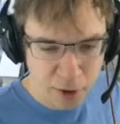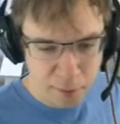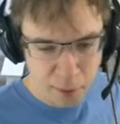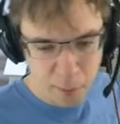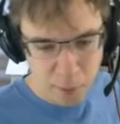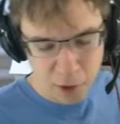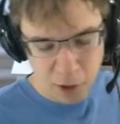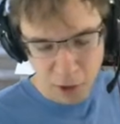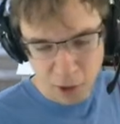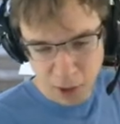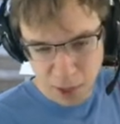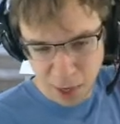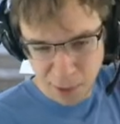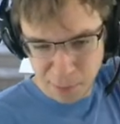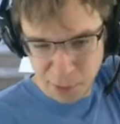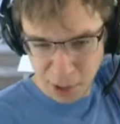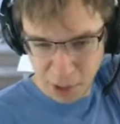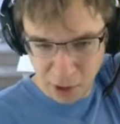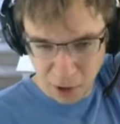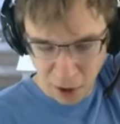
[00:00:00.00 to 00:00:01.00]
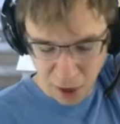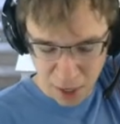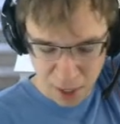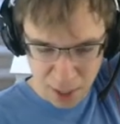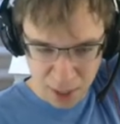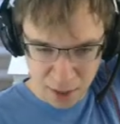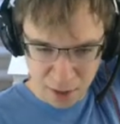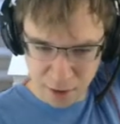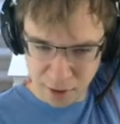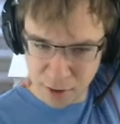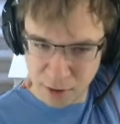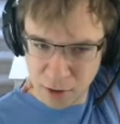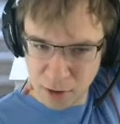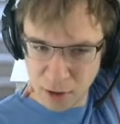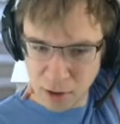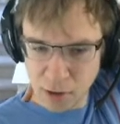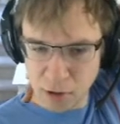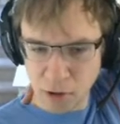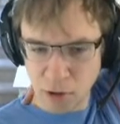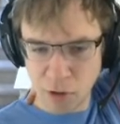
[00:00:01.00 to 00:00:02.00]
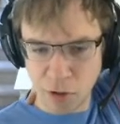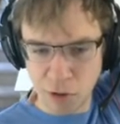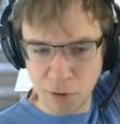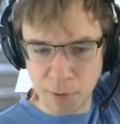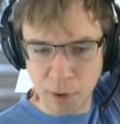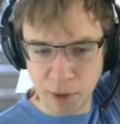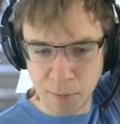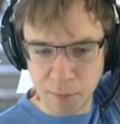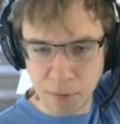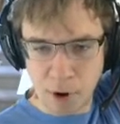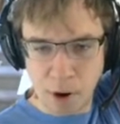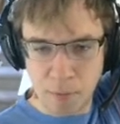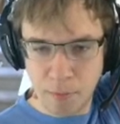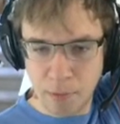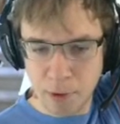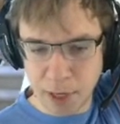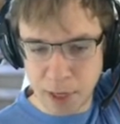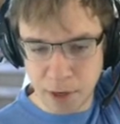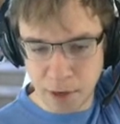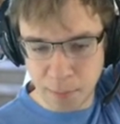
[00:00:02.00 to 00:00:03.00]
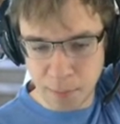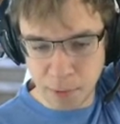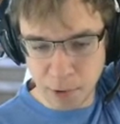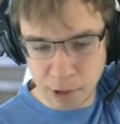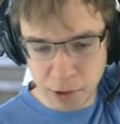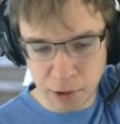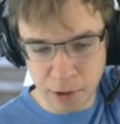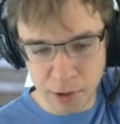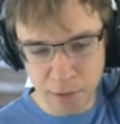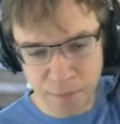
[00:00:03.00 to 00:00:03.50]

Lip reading: to be pretty good at emptying our hand, so we can probably get a pretty good